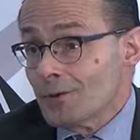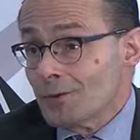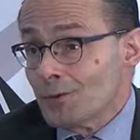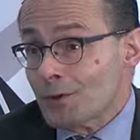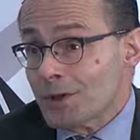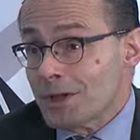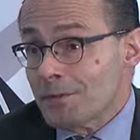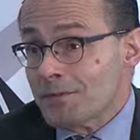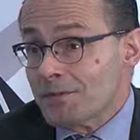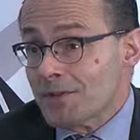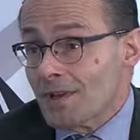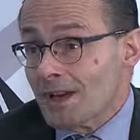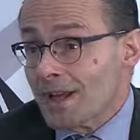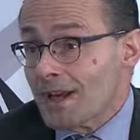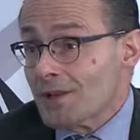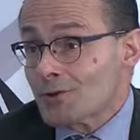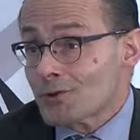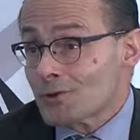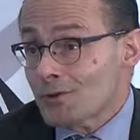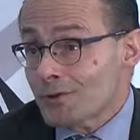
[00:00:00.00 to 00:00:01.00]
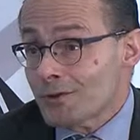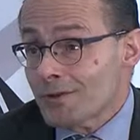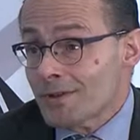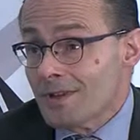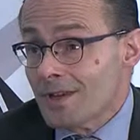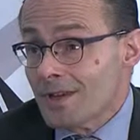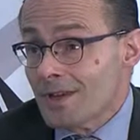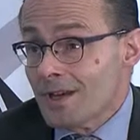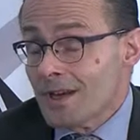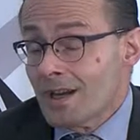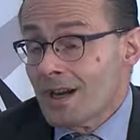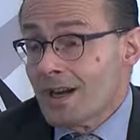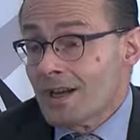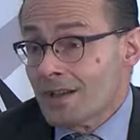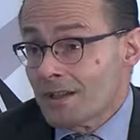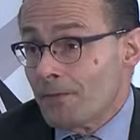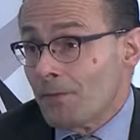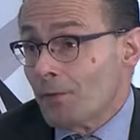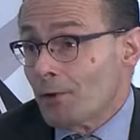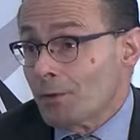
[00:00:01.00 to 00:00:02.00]
to keep the lights on at
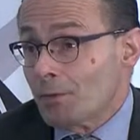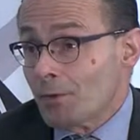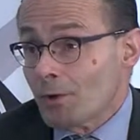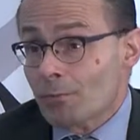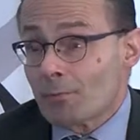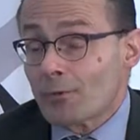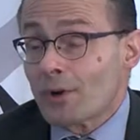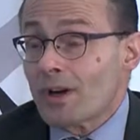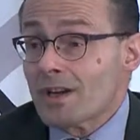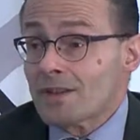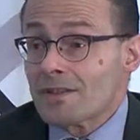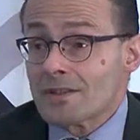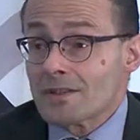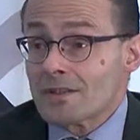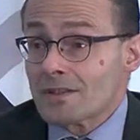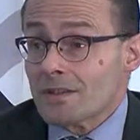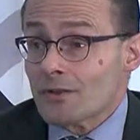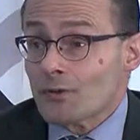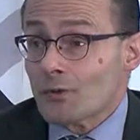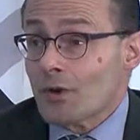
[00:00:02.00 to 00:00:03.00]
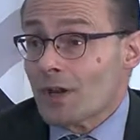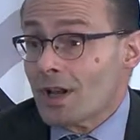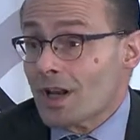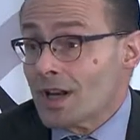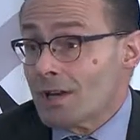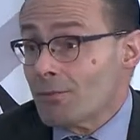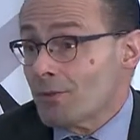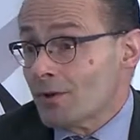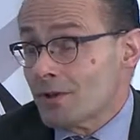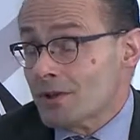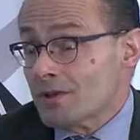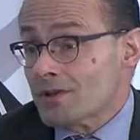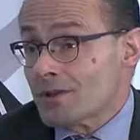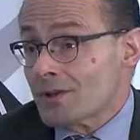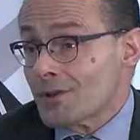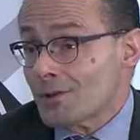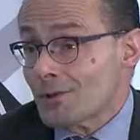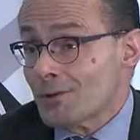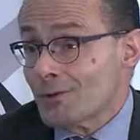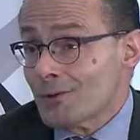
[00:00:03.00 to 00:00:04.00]
affordable prices and reliable and
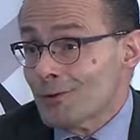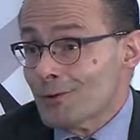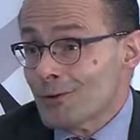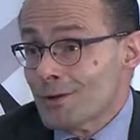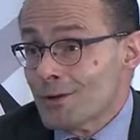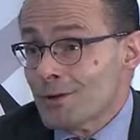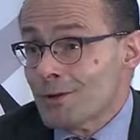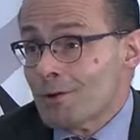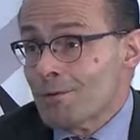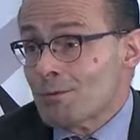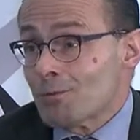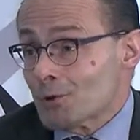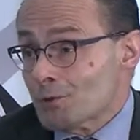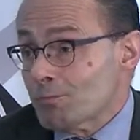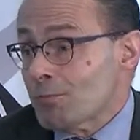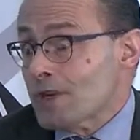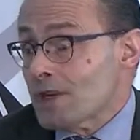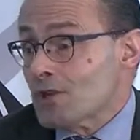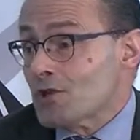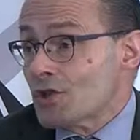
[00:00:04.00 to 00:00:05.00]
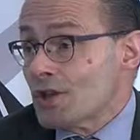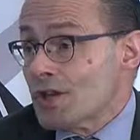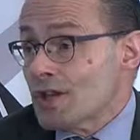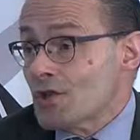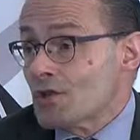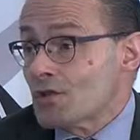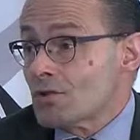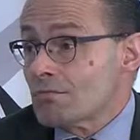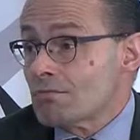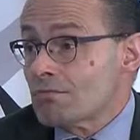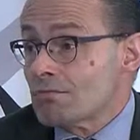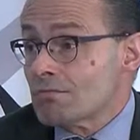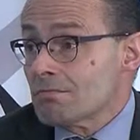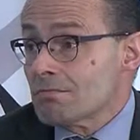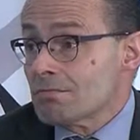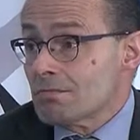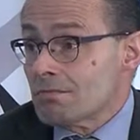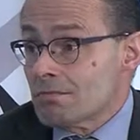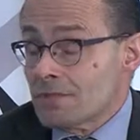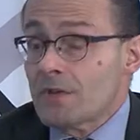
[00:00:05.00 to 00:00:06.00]
secure was make change
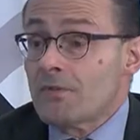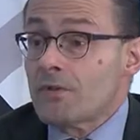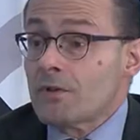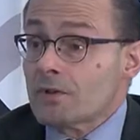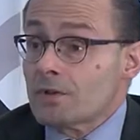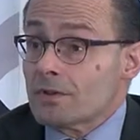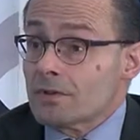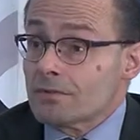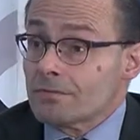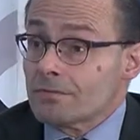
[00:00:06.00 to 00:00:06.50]
difficult.